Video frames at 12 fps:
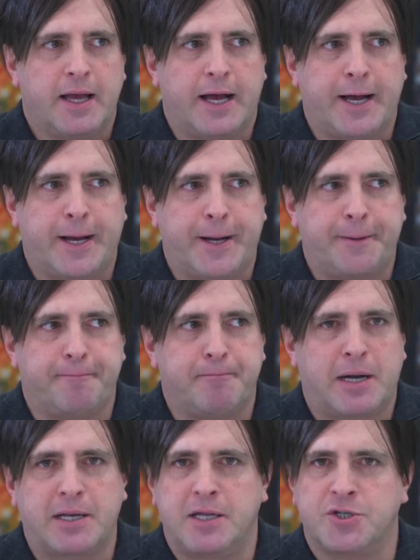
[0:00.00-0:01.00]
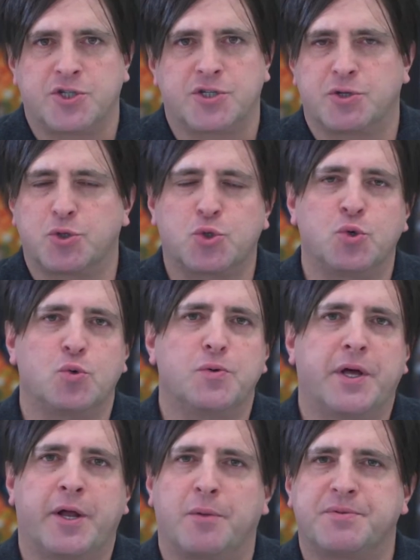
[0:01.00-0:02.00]
Money is just a tool
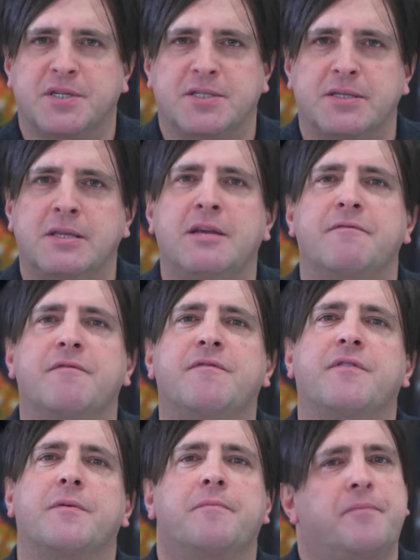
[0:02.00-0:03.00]
that helps us live